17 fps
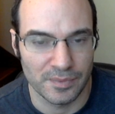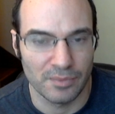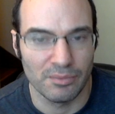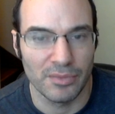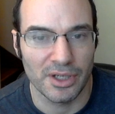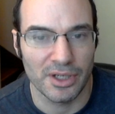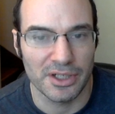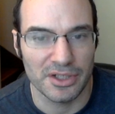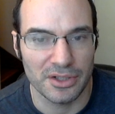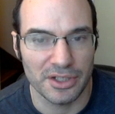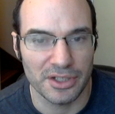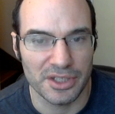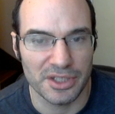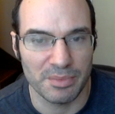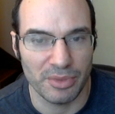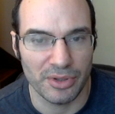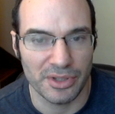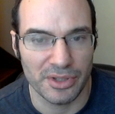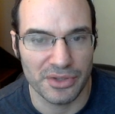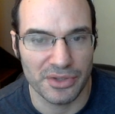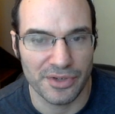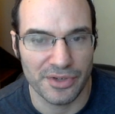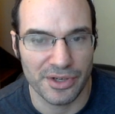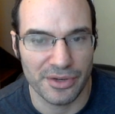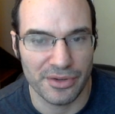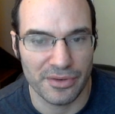Because look at his pawns
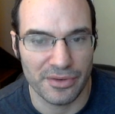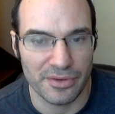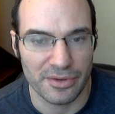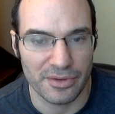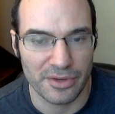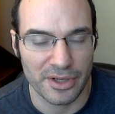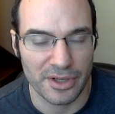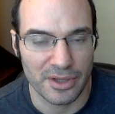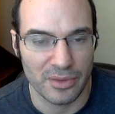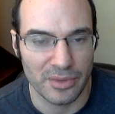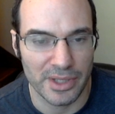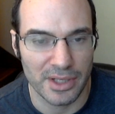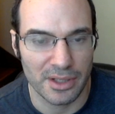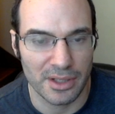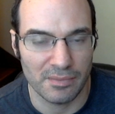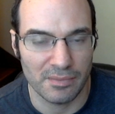over here. They're kind of weak.